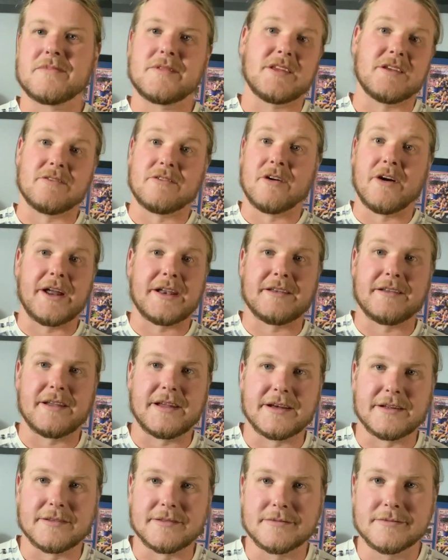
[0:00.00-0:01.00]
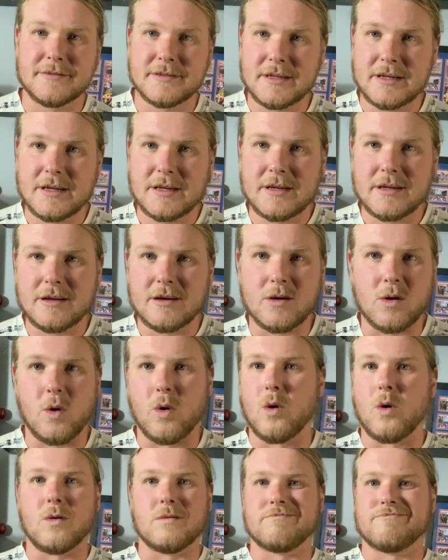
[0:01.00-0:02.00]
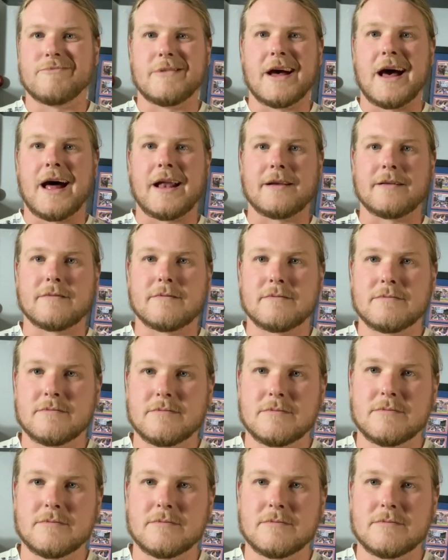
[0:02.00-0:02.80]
You write nil or none.